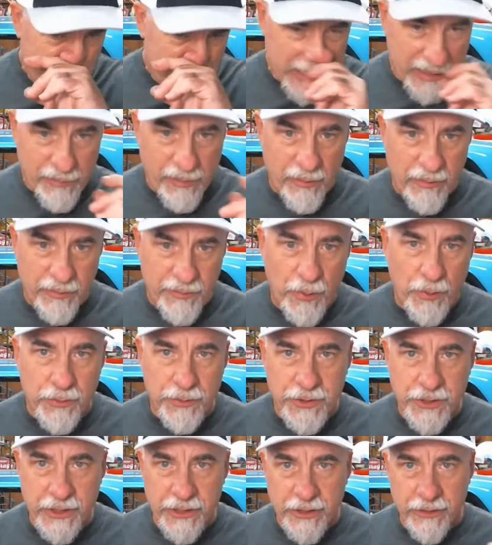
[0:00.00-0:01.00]
Same way with
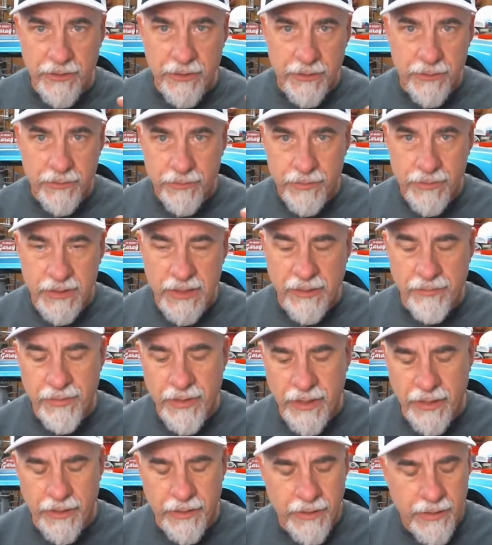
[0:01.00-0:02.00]
bolts. You can do the
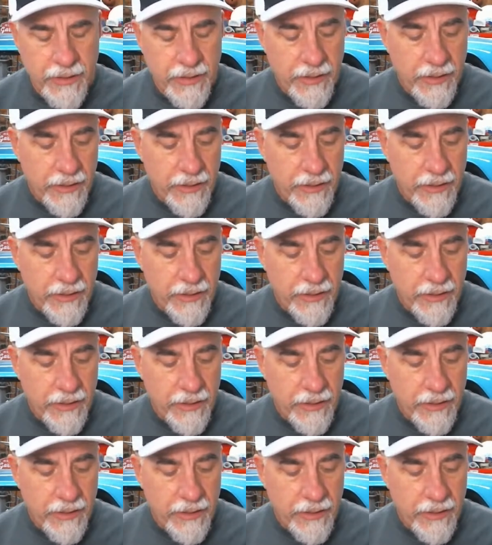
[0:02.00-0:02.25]
same thing.